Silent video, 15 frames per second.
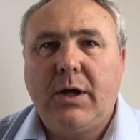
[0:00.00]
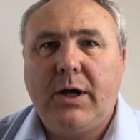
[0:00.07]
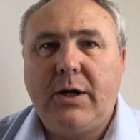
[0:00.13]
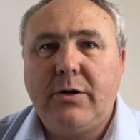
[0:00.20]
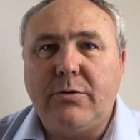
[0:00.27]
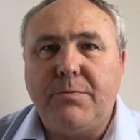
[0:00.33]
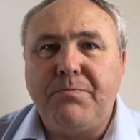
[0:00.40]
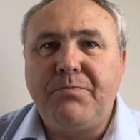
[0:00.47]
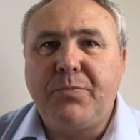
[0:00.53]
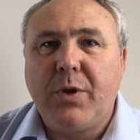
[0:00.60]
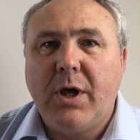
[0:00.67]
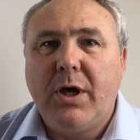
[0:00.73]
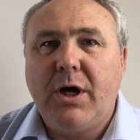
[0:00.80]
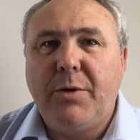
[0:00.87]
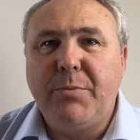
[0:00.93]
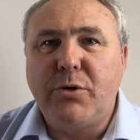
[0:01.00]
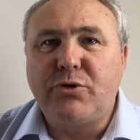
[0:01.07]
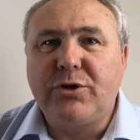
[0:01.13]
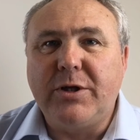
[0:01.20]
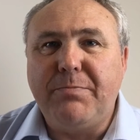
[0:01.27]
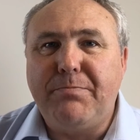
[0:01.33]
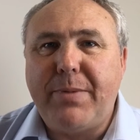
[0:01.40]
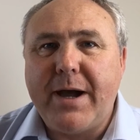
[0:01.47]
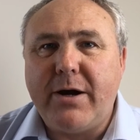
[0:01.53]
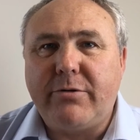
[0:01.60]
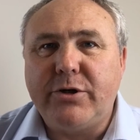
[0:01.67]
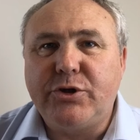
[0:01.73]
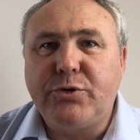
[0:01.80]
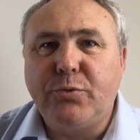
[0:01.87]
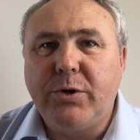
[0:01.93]
Hello, a mostly
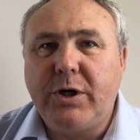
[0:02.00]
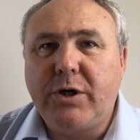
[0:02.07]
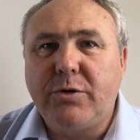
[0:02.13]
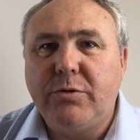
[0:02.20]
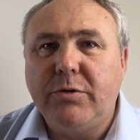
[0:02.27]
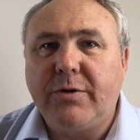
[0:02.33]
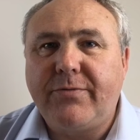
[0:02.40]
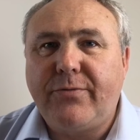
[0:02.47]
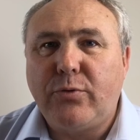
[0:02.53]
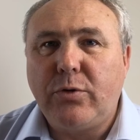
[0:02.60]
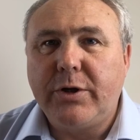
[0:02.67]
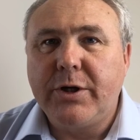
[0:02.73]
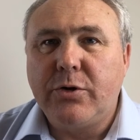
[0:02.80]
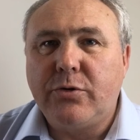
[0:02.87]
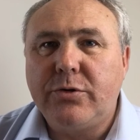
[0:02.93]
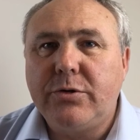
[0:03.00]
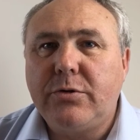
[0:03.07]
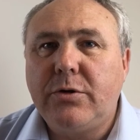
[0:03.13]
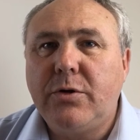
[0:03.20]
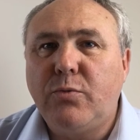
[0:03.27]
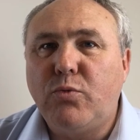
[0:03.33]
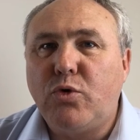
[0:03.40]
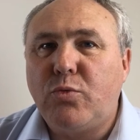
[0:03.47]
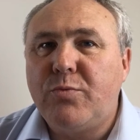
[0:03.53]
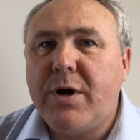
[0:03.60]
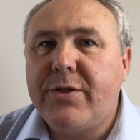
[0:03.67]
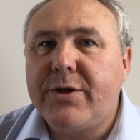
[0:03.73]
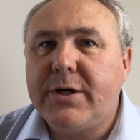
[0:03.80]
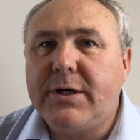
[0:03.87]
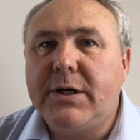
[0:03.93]
bearish week with falling oil, warm
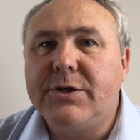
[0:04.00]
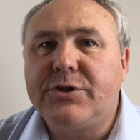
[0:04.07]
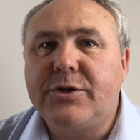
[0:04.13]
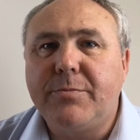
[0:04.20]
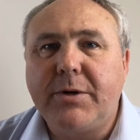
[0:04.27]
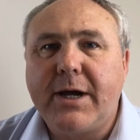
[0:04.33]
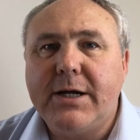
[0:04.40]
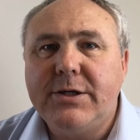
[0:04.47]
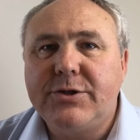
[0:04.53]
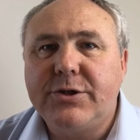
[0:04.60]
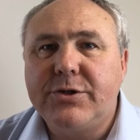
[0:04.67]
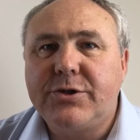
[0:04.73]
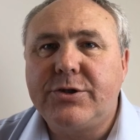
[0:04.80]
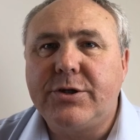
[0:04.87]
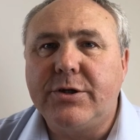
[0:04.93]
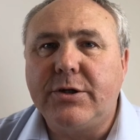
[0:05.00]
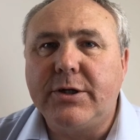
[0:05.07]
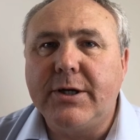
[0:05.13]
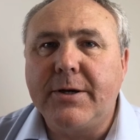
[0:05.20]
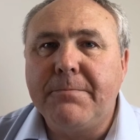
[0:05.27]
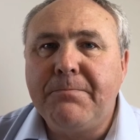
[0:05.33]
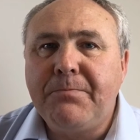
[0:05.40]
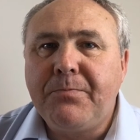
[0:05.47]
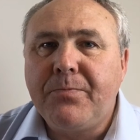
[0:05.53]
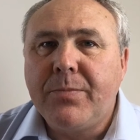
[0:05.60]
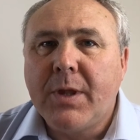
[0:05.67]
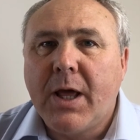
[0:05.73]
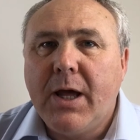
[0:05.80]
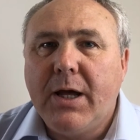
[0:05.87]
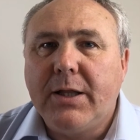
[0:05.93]
weather and some gains in sterling.
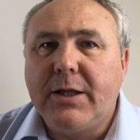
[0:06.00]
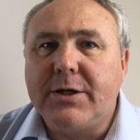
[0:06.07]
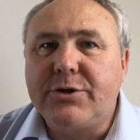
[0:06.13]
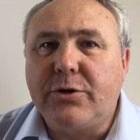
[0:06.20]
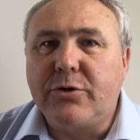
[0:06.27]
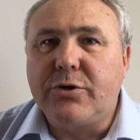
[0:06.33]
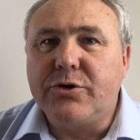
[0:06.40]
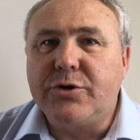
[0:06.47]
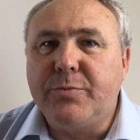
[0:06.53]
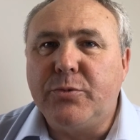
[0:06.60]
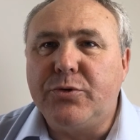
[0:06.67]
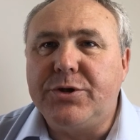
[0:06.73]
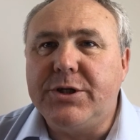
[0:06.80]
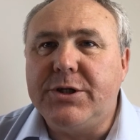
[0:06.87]
Let's look at some more